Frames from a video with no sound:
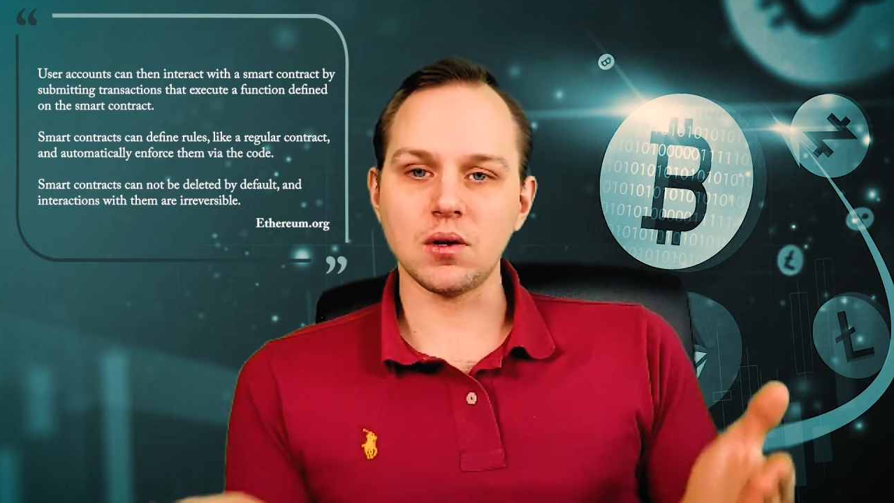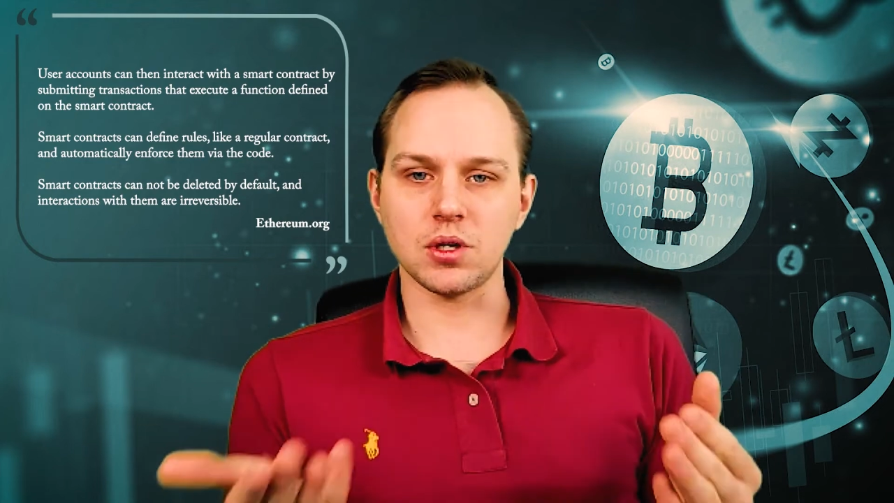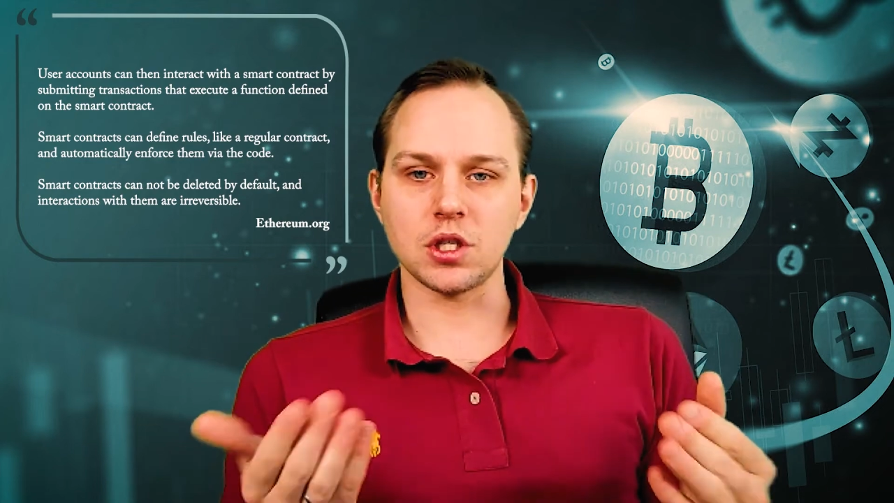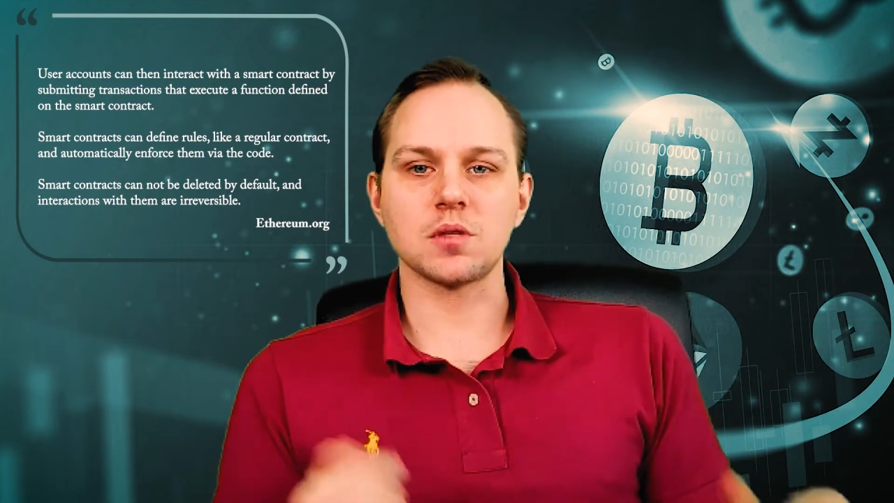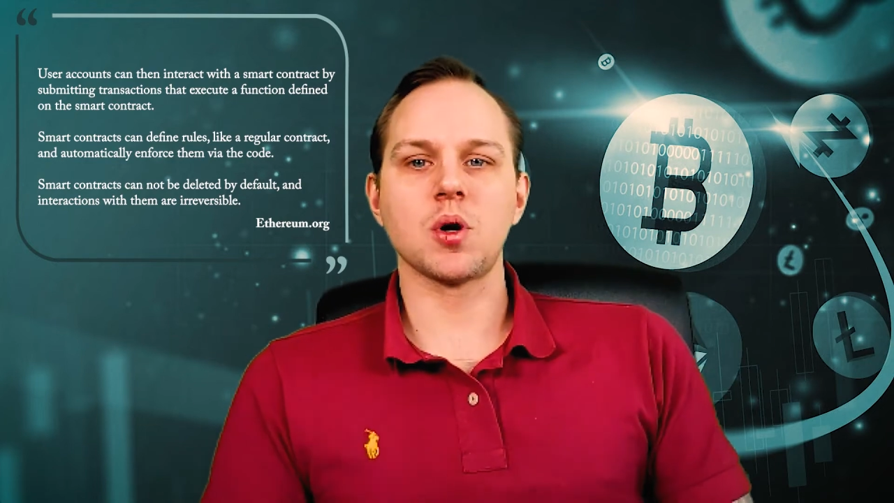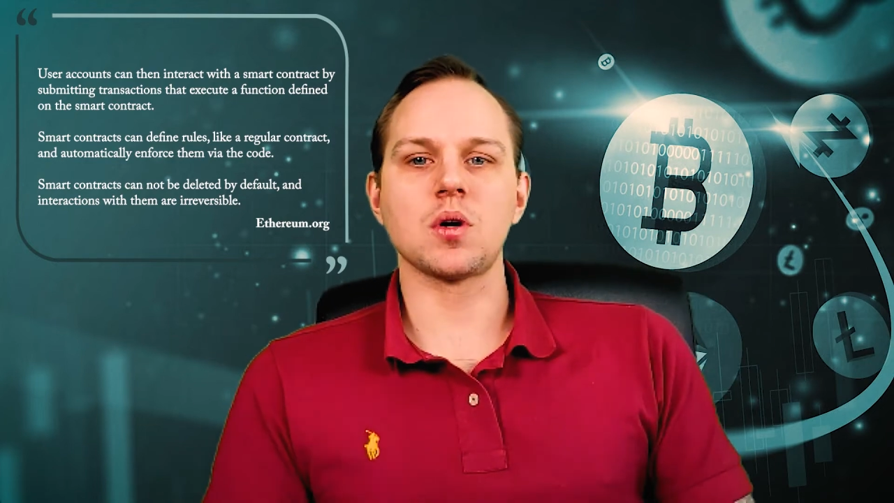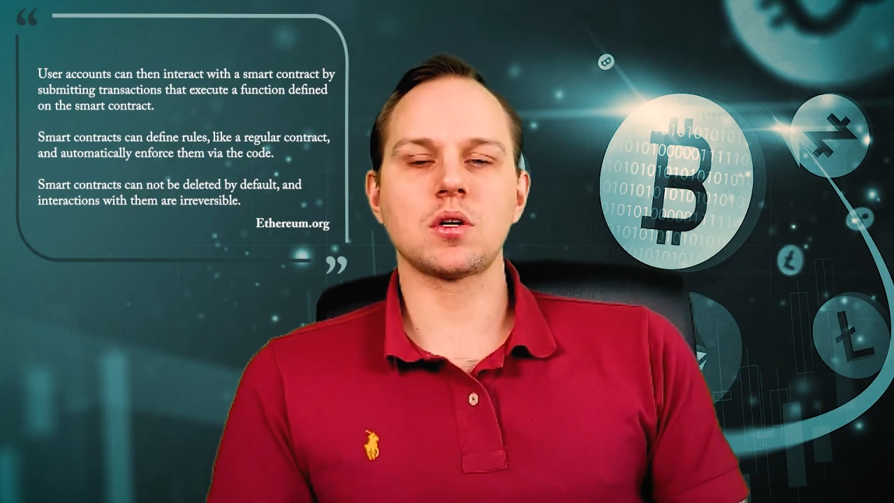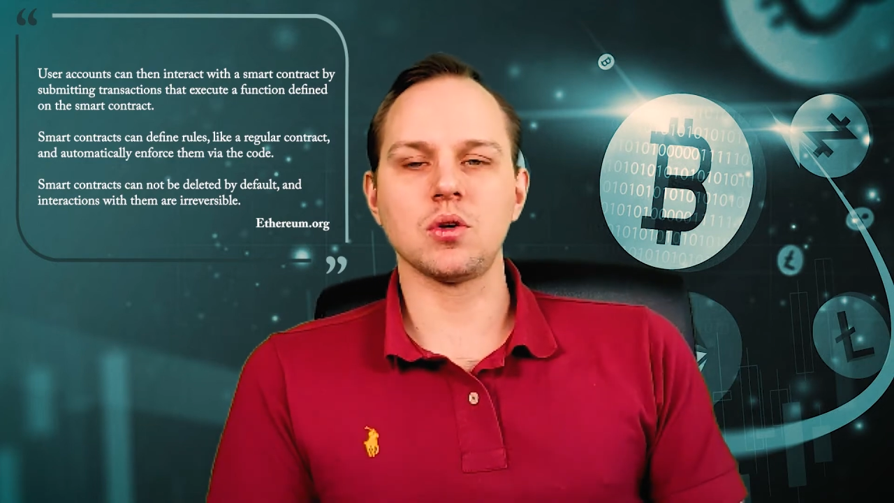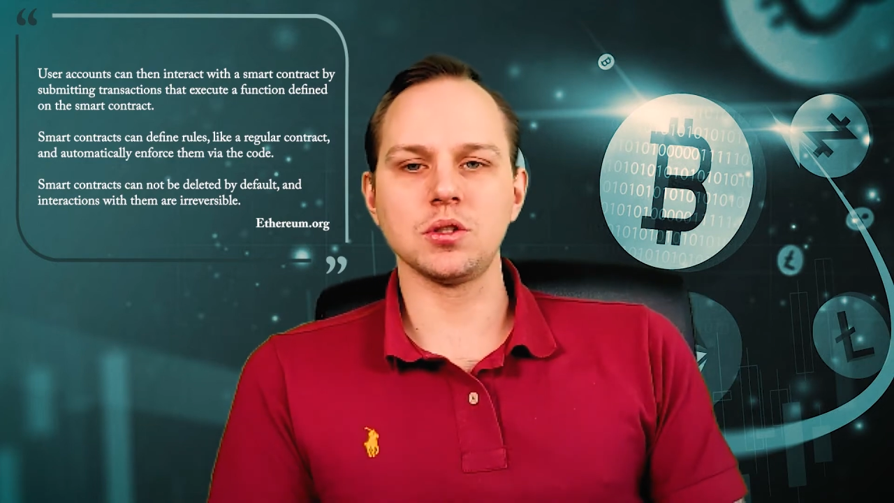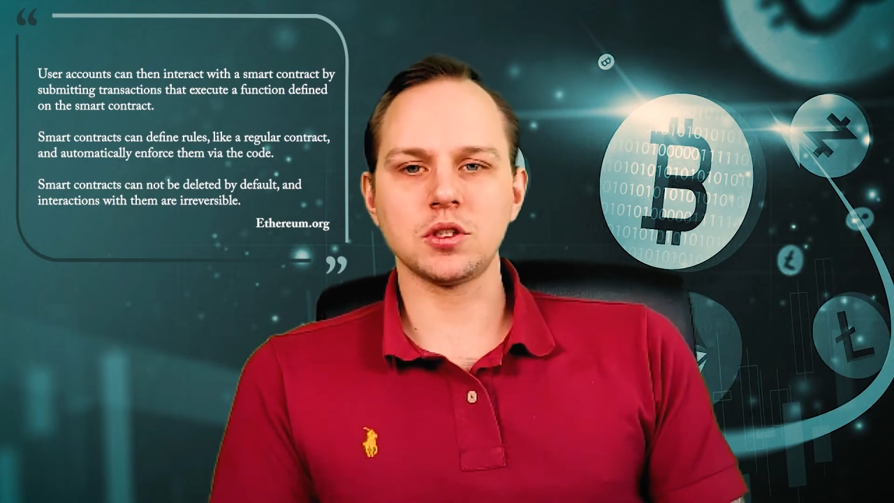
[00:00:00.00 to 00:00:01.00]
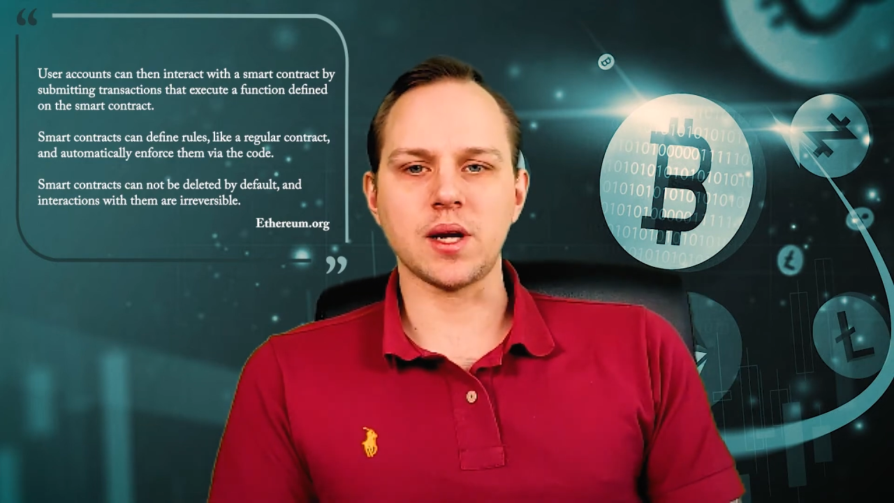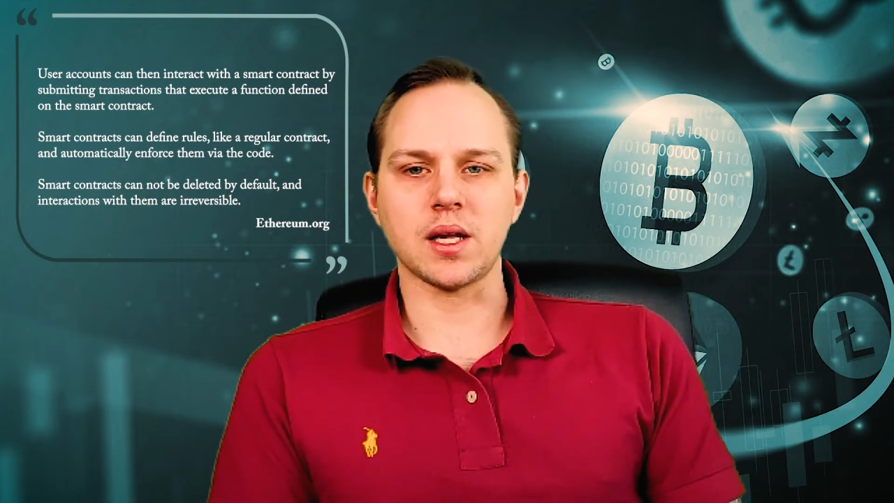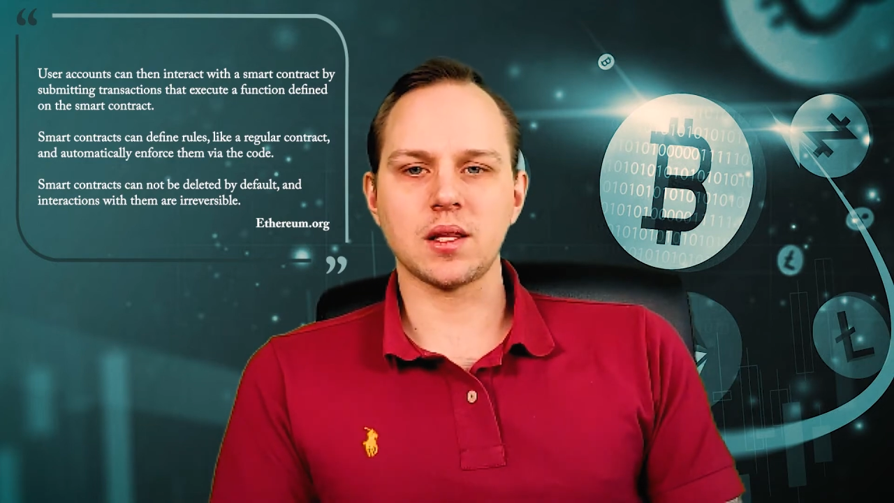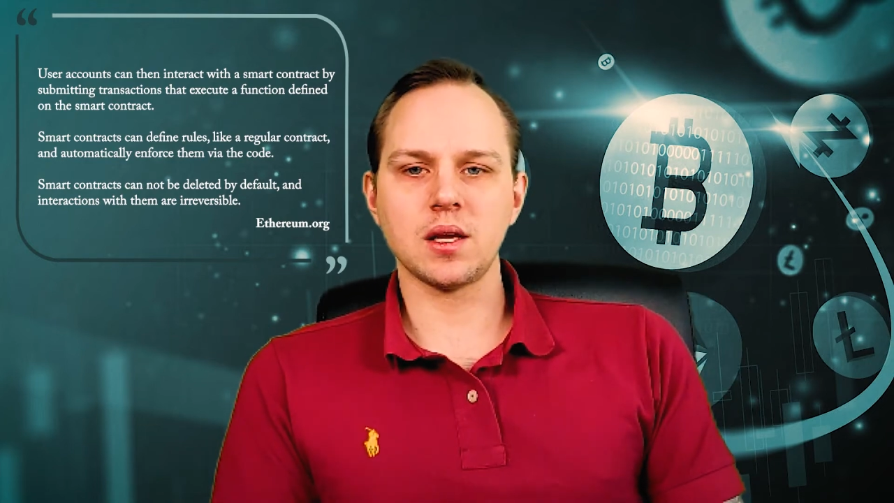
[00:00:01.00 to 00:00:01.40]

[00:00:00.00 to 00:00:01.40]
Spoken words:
on the smart contract.